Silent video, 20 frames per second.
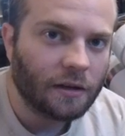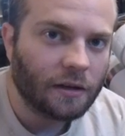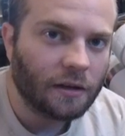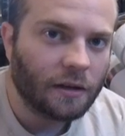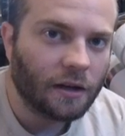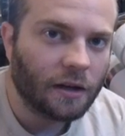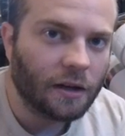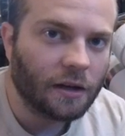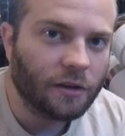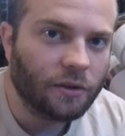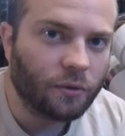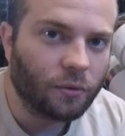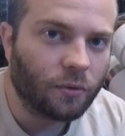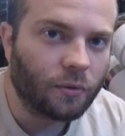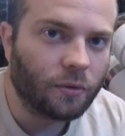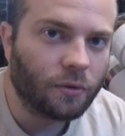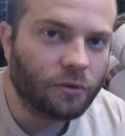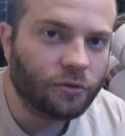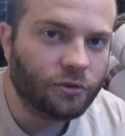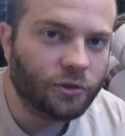The
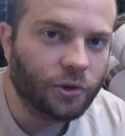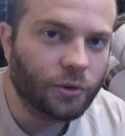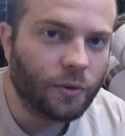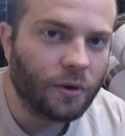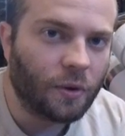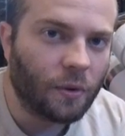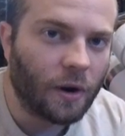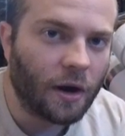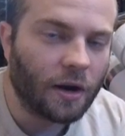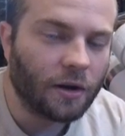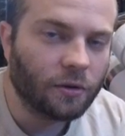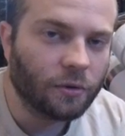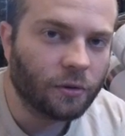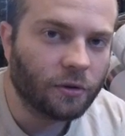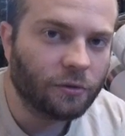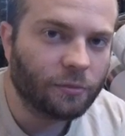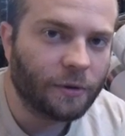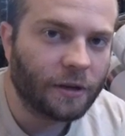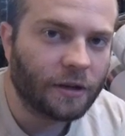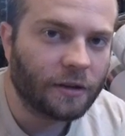rules do require a
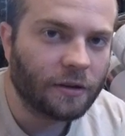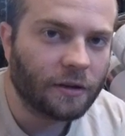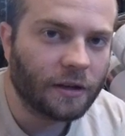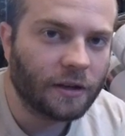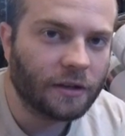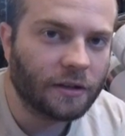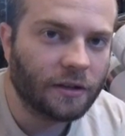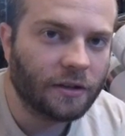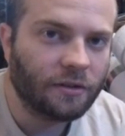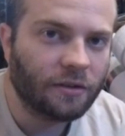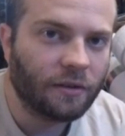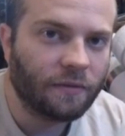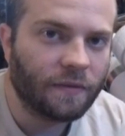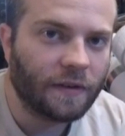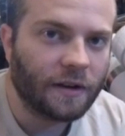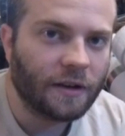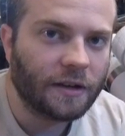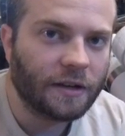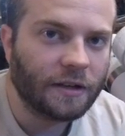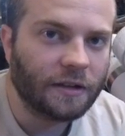noisemaker, and it is a
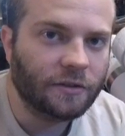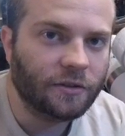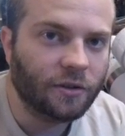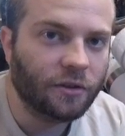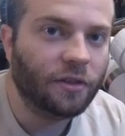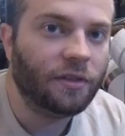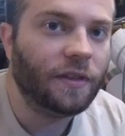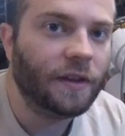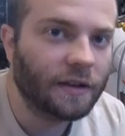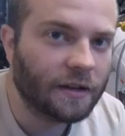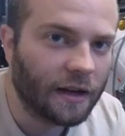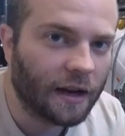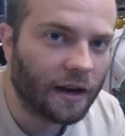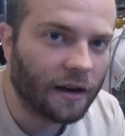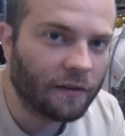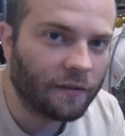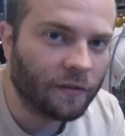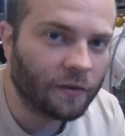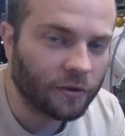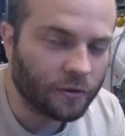very good thing to
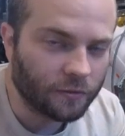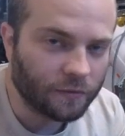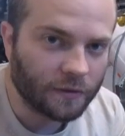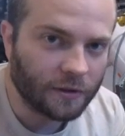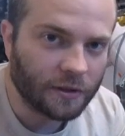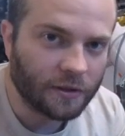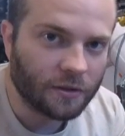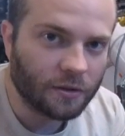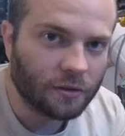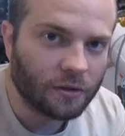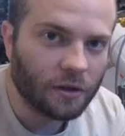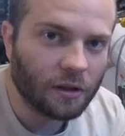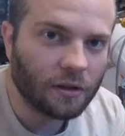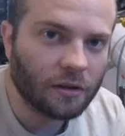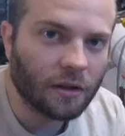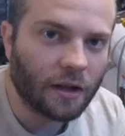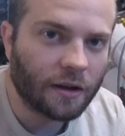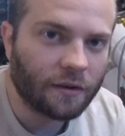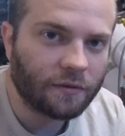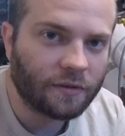have on your vehicle. A
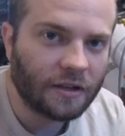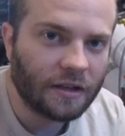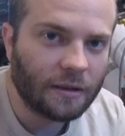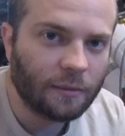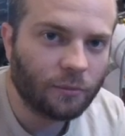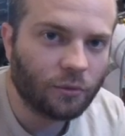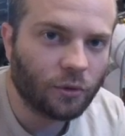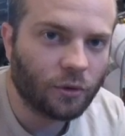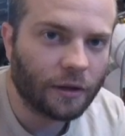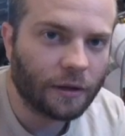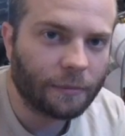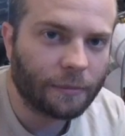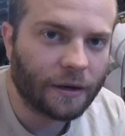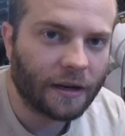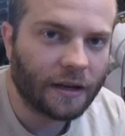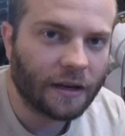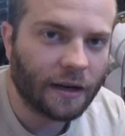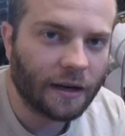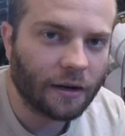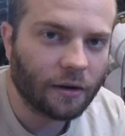lot of teams will like buy
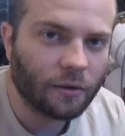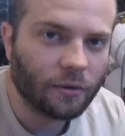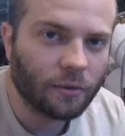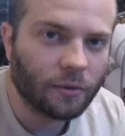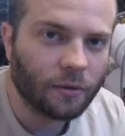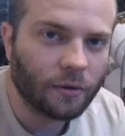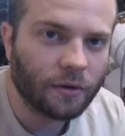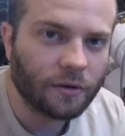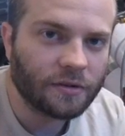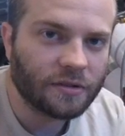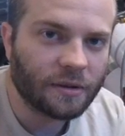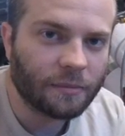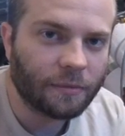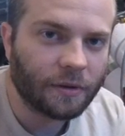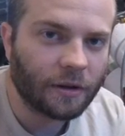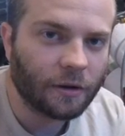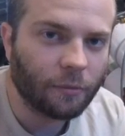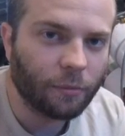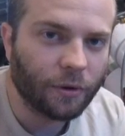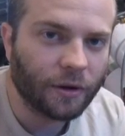an air horn or
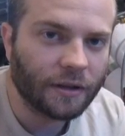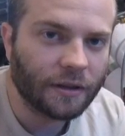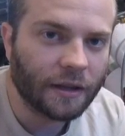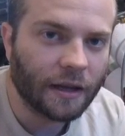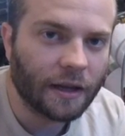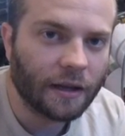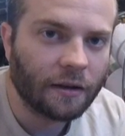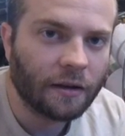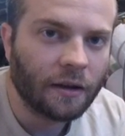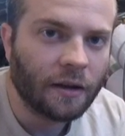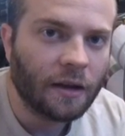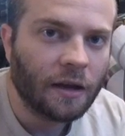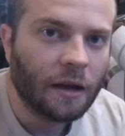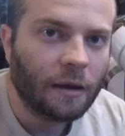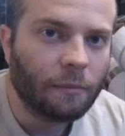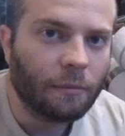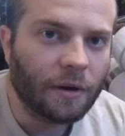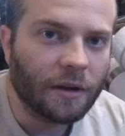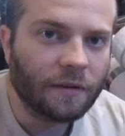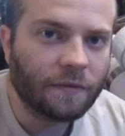something or bring that.
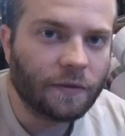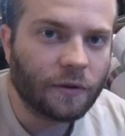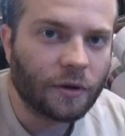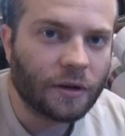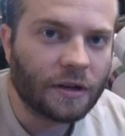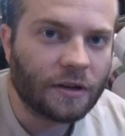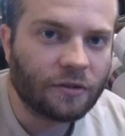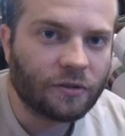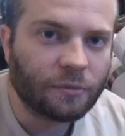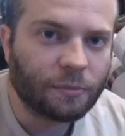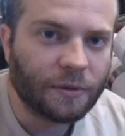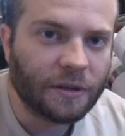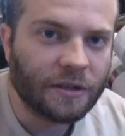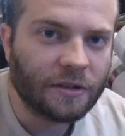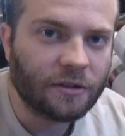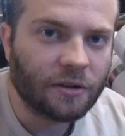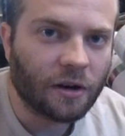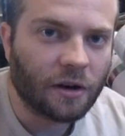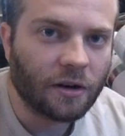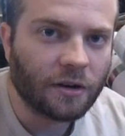But if you're in a
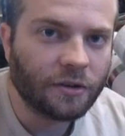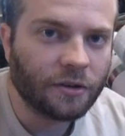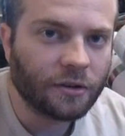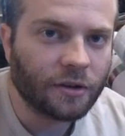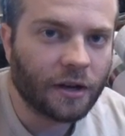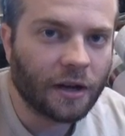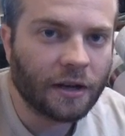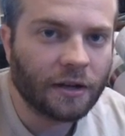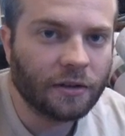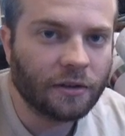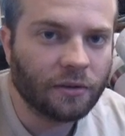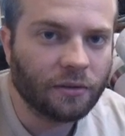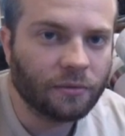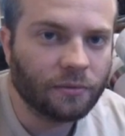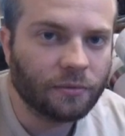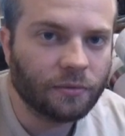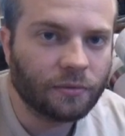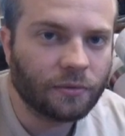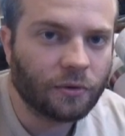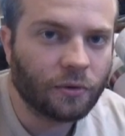speed car and you're kind
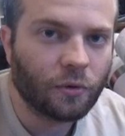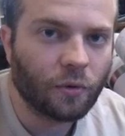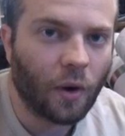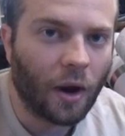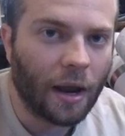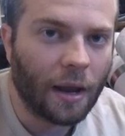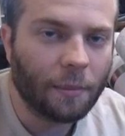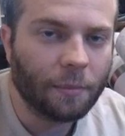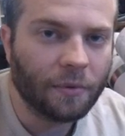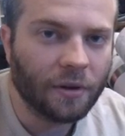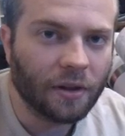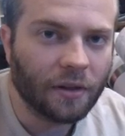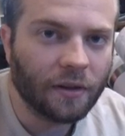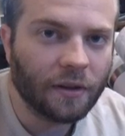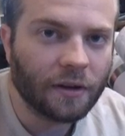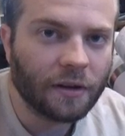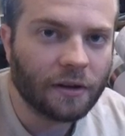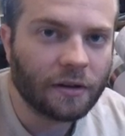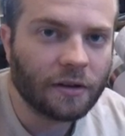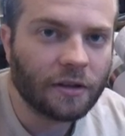of crammed in
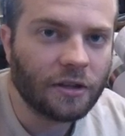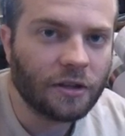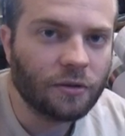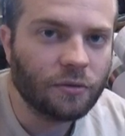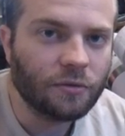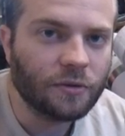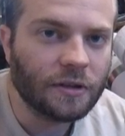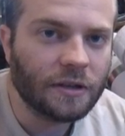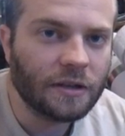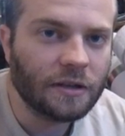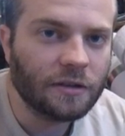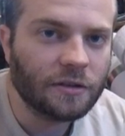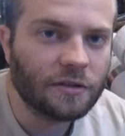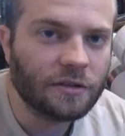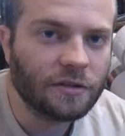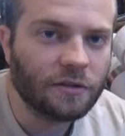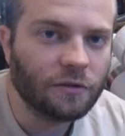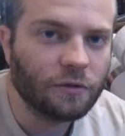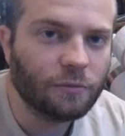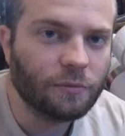there, you need
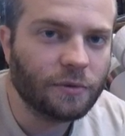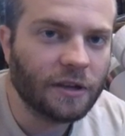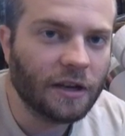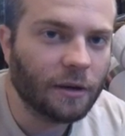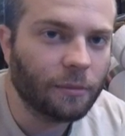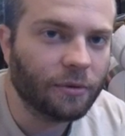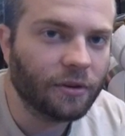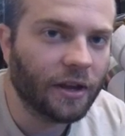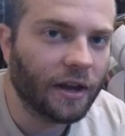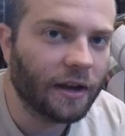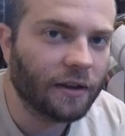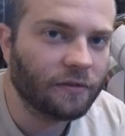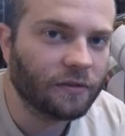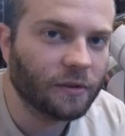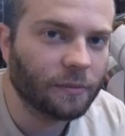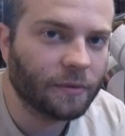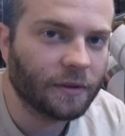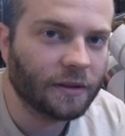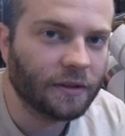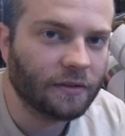to be able to have
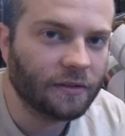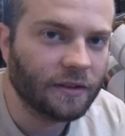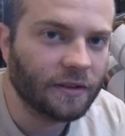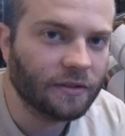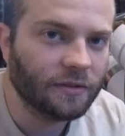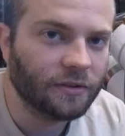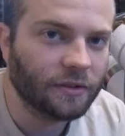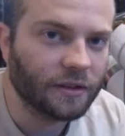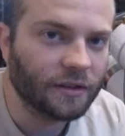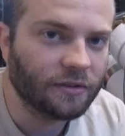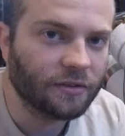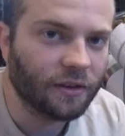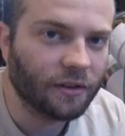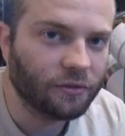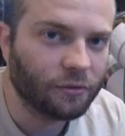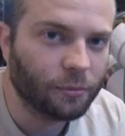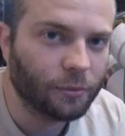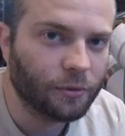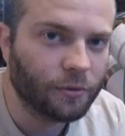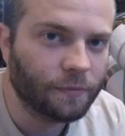something that's easily
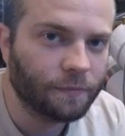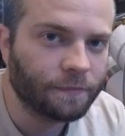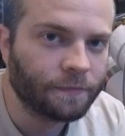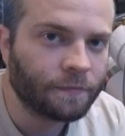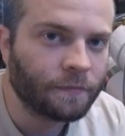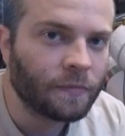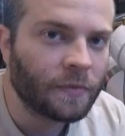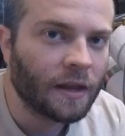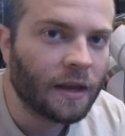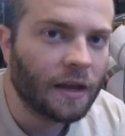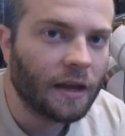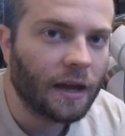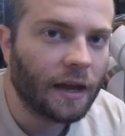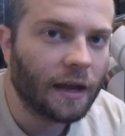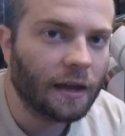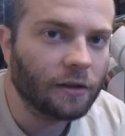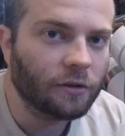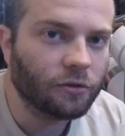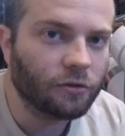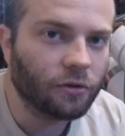accessible.
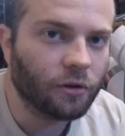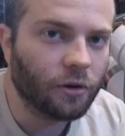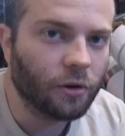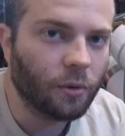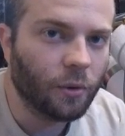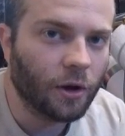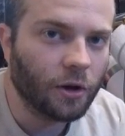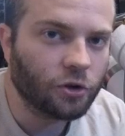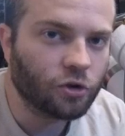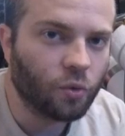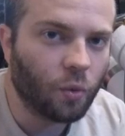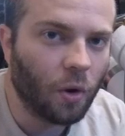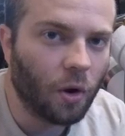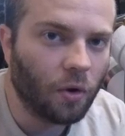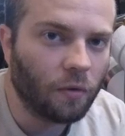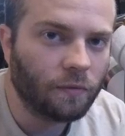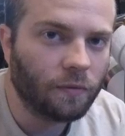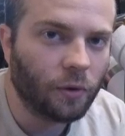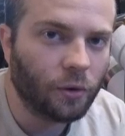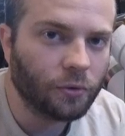And so a
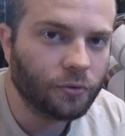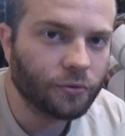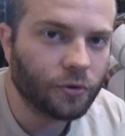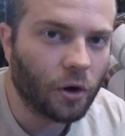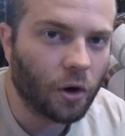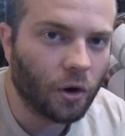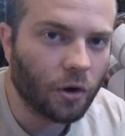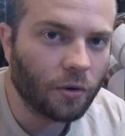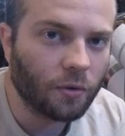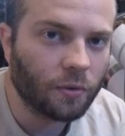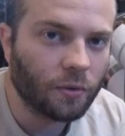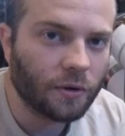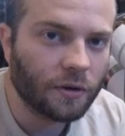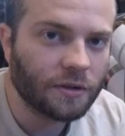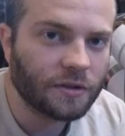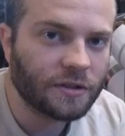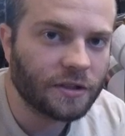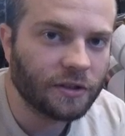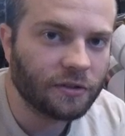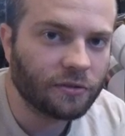12 volt car
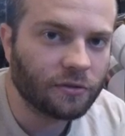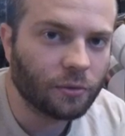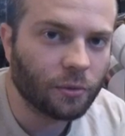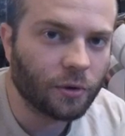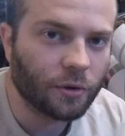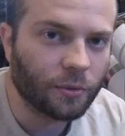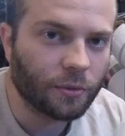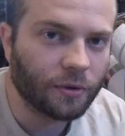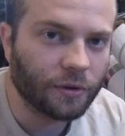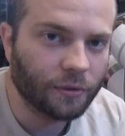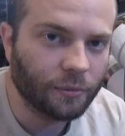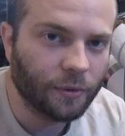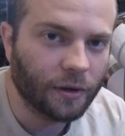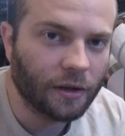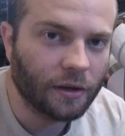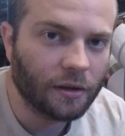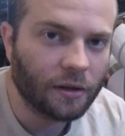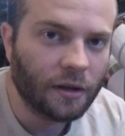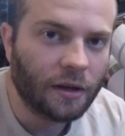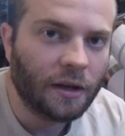horn tends to work really
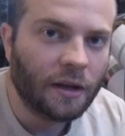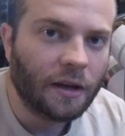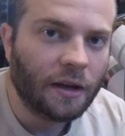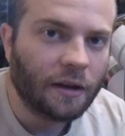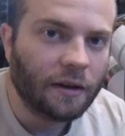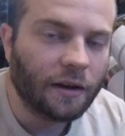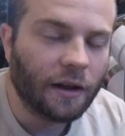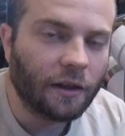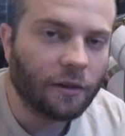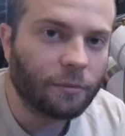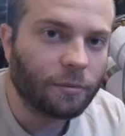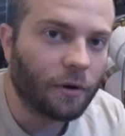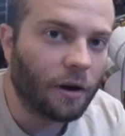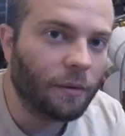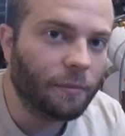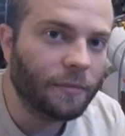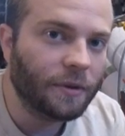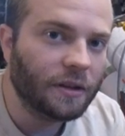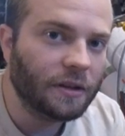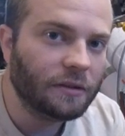well. Now the
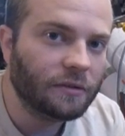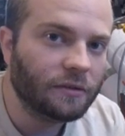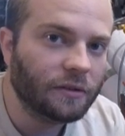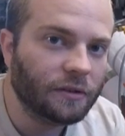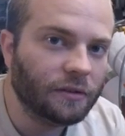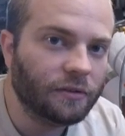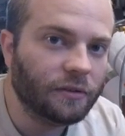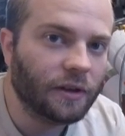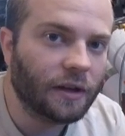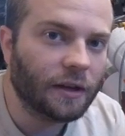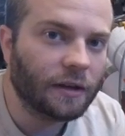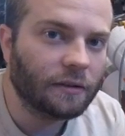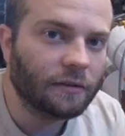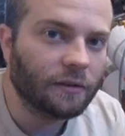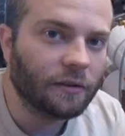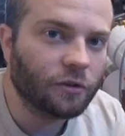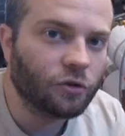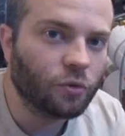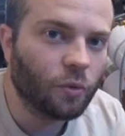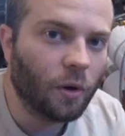problem is that
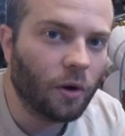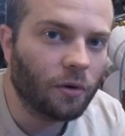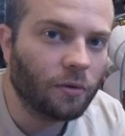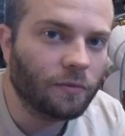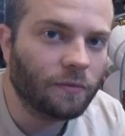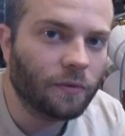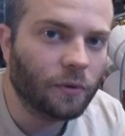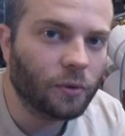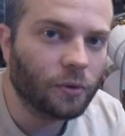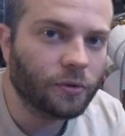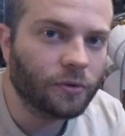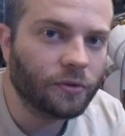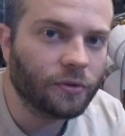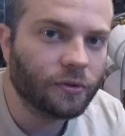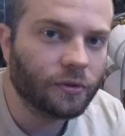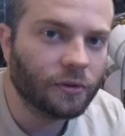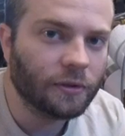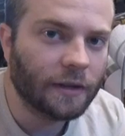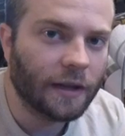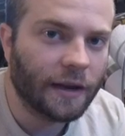a 12 volts
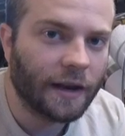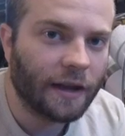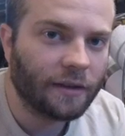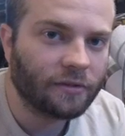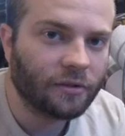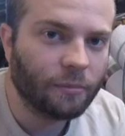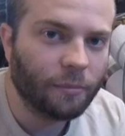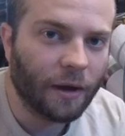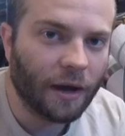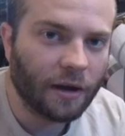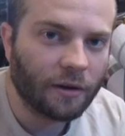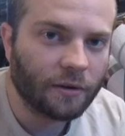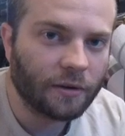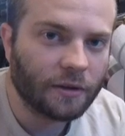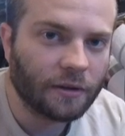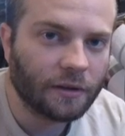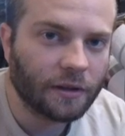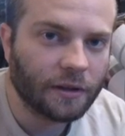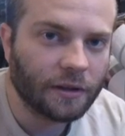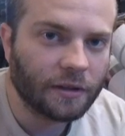lead acid
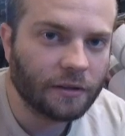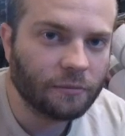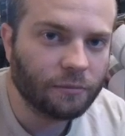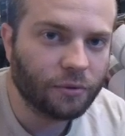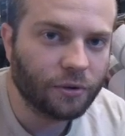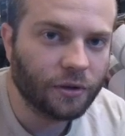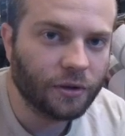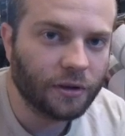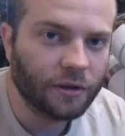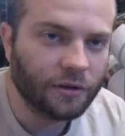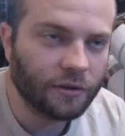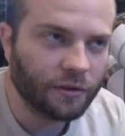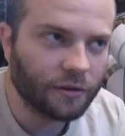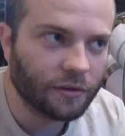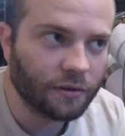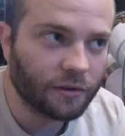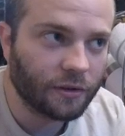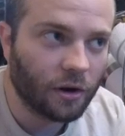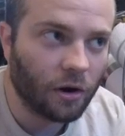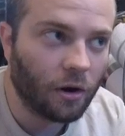battery like you'd put in
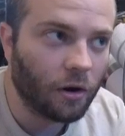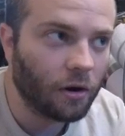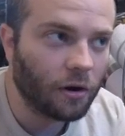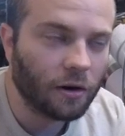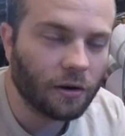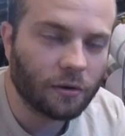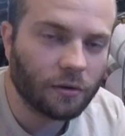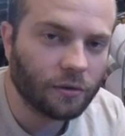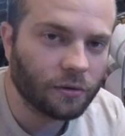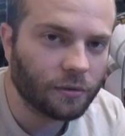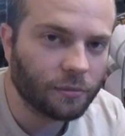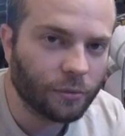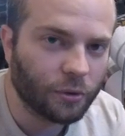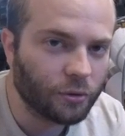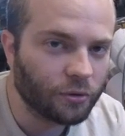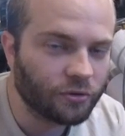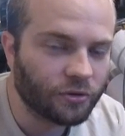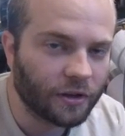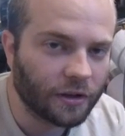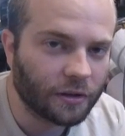your car or
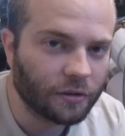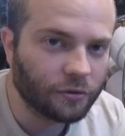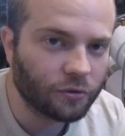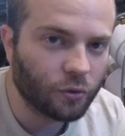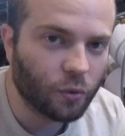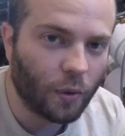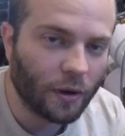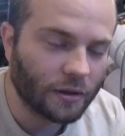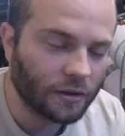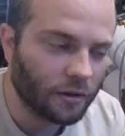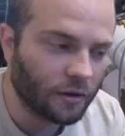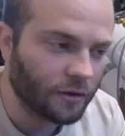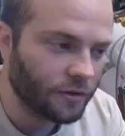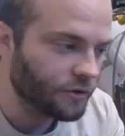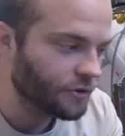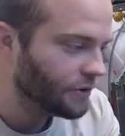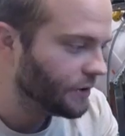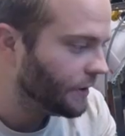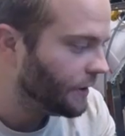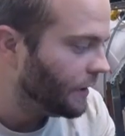motorcycle is quite
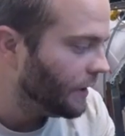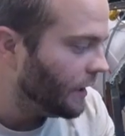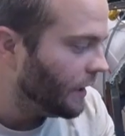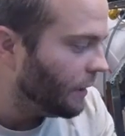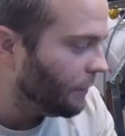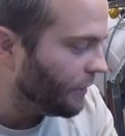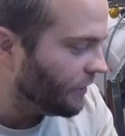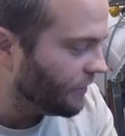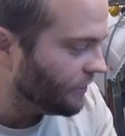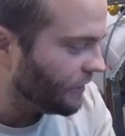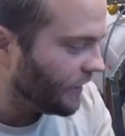large. But there's